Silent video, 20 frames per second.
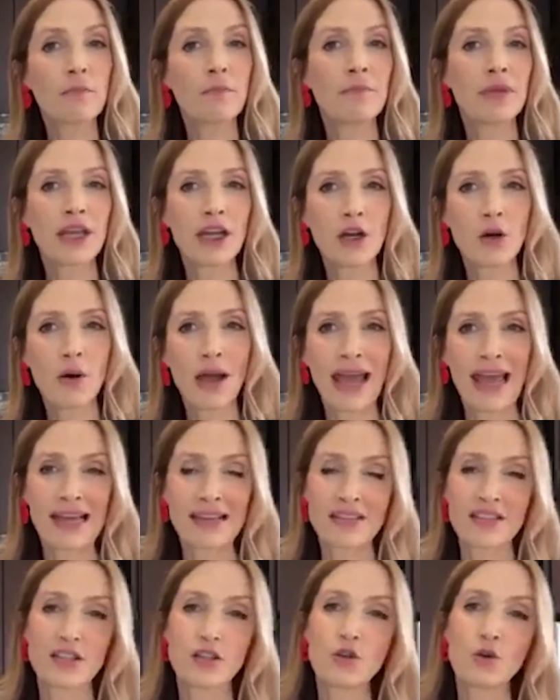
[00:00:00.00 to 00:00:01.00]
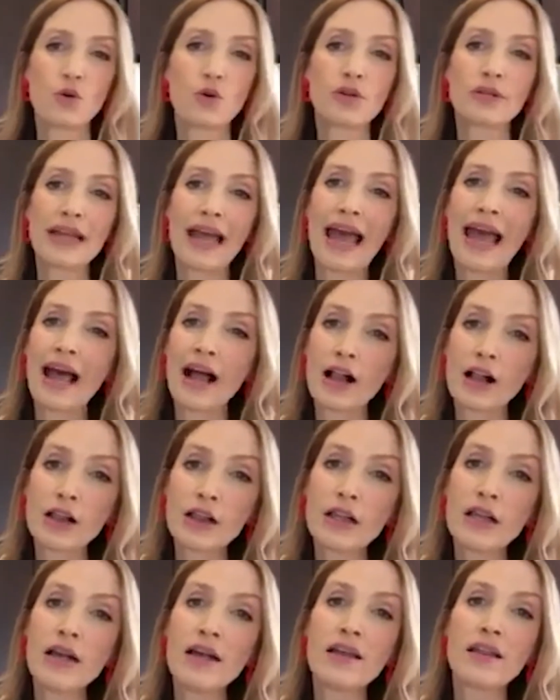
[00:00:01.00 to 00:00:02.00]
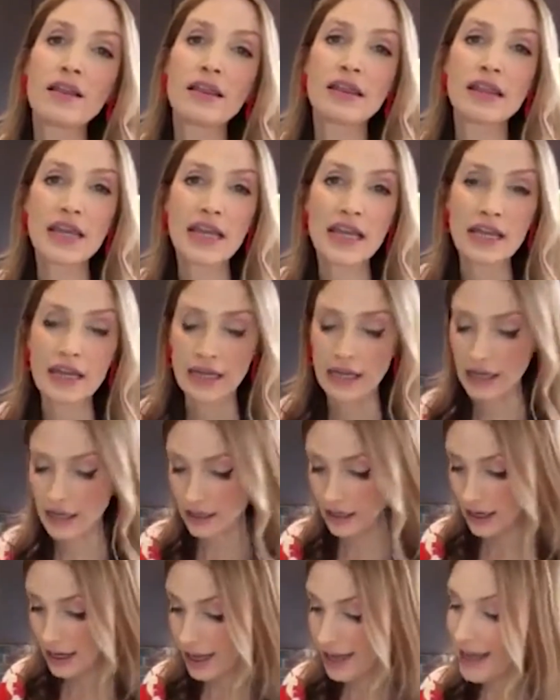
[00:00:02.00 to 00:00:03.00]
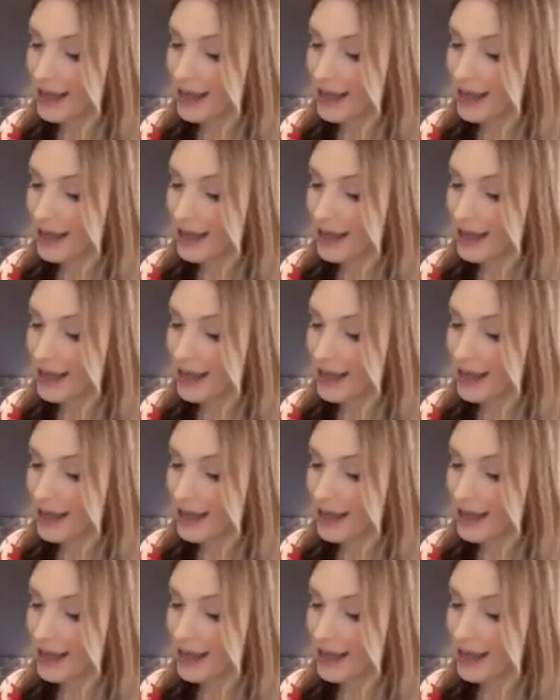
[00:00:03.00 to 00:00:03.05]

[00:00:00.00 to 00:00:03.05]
amino acid called L-theanine.